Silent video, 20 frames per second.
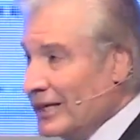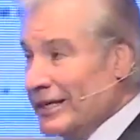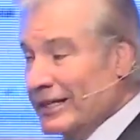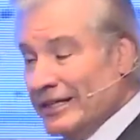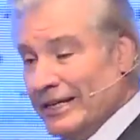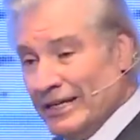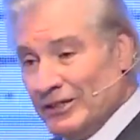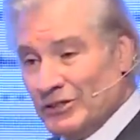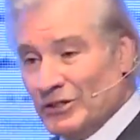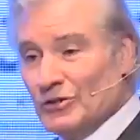
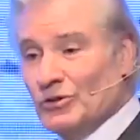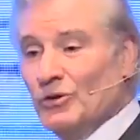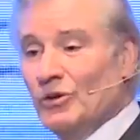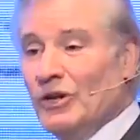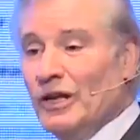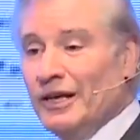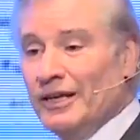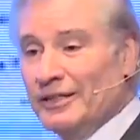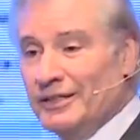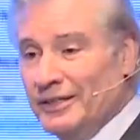that's a
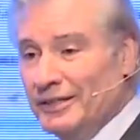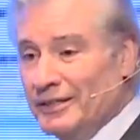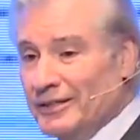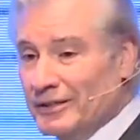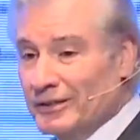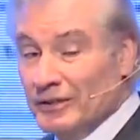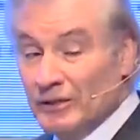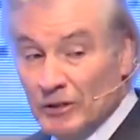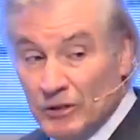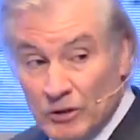cool
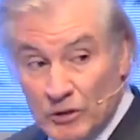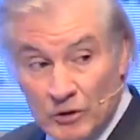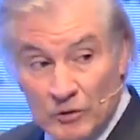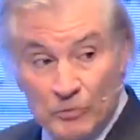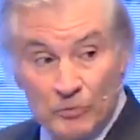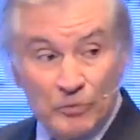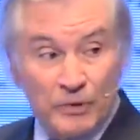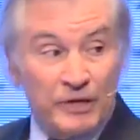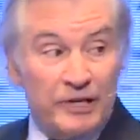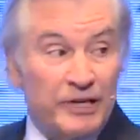idea,
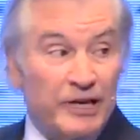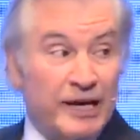but in